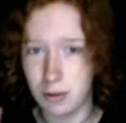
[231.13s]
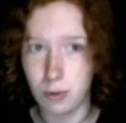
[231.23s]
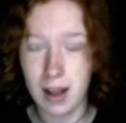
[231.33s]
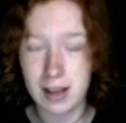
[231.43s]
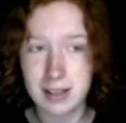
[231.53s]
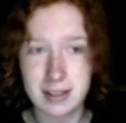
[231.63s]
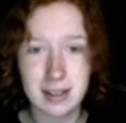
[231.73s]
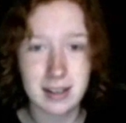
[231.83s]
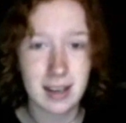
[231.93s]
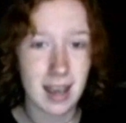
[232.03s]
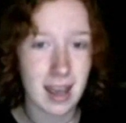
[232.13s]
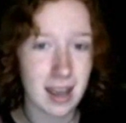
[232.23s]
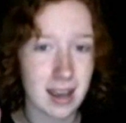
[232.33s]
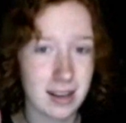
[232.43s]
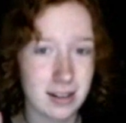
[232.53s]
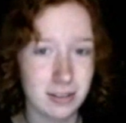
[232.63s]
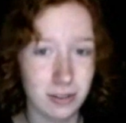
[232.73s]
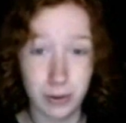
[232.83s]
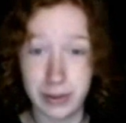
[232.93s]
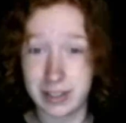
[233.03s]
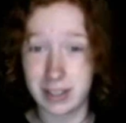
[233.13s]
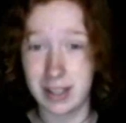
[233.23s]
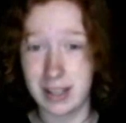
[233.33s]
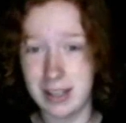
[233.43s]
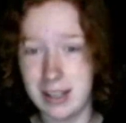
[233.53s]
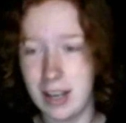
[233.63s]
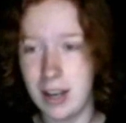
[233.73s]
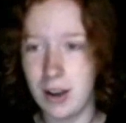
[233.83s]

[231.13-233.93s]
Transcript: Roxy and Lucas Lee,